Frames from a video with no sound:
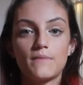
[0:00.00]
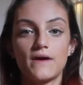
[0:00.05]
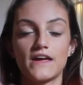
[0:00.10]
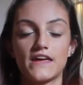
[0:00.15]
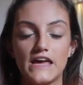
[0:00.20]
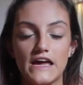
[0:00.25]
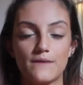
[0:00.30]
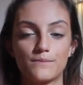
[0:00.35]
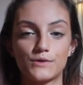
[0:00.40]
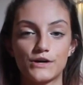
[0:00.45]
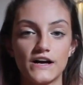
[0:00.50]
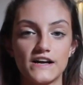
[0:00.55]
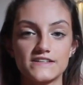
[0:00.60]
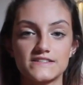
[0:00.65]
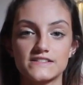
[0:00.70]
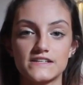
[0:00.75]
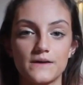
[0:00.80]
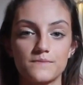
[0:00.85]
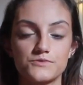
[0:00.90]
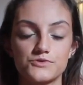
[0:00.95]
My camera has
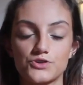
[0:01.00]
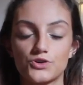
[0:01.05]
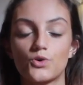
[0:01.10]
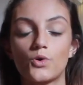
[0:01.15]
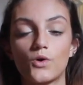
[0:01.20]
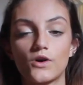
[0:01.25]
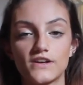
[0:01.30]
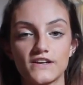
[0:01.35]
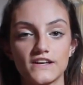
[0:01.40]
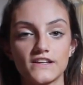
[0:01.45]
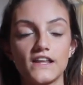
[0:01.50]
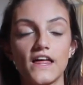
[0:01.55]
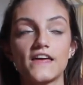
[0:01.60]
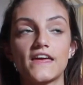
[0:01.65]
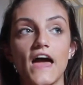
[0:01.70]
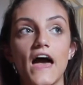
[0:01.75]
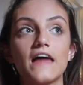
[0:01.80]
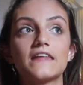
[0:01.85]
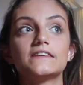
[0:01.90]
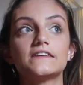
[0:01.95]
stopped recording
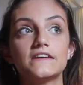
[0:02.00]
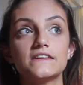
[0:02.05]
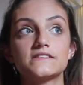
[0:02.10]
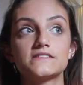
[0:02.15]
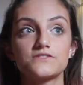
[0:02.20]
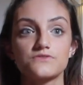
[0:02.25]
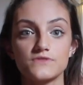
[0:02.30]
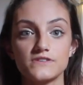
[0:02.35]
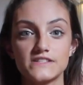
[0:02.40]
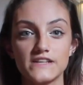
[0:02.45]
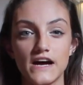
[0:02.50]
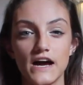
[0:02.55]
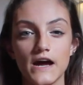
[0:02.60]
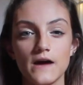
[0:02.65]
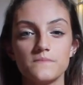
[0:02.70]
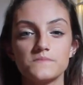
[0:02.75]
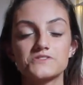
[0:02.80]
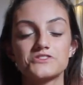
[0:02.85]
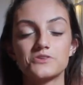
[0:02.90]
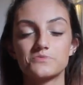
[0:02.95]
like at least 3
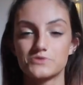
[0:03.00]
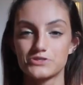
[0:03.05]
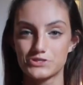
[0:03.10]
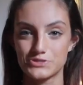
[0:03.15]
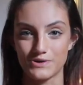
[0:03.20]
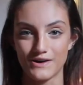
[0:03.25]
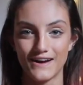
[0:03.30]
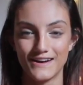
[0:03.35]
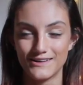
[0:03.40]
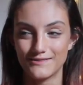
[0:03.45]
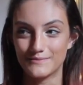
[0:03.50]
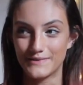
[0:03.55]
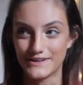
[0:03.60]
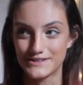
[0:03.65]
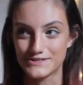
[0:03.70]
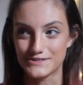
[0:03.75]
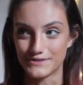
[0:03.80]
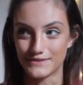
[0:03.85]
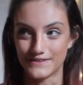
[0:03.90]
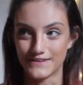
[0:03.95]
times, so I'm just trying to
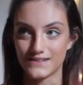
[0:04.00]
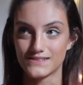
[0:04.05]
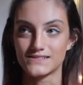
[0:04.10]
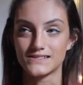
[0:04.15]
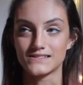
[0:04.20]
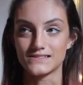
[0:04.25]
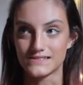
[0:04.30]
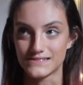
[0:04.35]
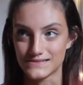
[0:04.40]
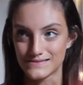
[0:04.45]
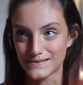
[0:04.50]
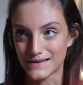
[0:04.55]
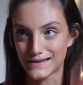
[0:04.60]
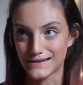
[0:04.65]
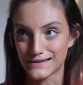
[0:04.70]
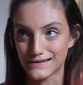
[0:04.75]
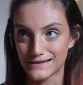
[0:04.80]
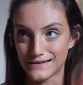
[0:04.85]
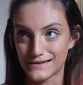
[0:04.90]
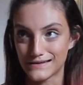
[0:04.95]
make sure that it doesn't do that
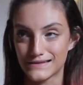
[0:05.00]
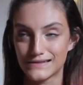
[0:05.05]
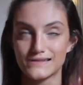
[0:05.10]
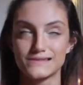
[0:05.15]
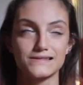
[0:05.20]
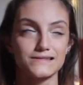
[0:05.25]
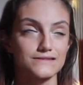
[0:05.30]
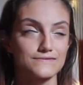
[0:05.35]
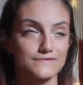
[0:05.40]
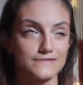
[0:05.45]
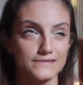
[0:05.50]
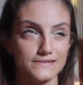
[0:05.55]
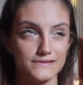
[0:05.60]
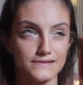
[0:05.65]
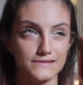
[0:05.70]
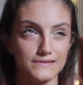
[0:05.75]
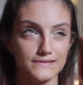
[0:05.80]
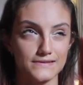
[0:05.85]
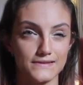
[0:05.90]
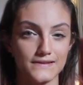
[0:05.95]
again, because it's really
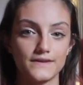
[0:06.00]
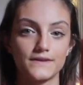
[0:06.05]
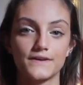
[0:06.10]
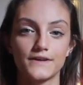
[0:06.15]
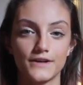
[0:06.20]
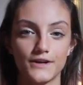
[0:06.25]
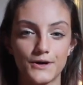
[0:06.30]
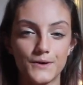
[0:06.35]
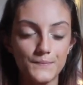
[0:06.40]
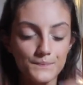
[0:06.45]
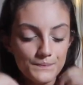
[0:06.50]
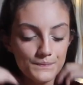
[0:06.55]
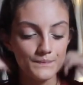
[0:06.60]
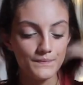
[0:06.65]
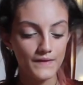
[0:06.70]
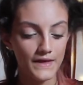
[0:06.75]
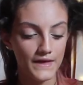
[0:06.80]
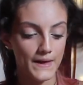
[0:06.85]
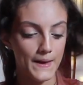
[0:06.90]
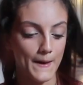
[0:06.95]
annoying,
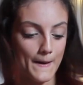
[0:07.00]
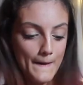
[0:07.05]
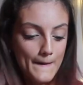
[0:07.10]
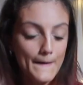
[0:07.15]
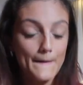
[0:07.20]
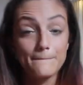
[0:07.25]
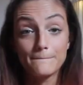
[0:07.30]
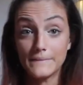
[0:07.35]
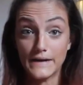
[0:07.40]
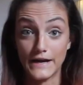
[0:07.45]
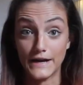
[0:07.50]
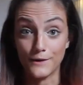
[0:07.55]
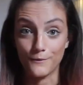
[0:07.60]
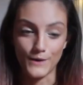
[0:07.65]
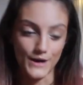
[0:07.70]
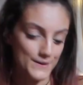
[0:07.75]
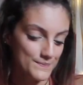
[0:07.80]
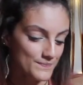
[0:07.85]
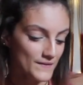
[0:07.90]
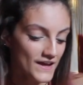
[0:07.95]
But anyway,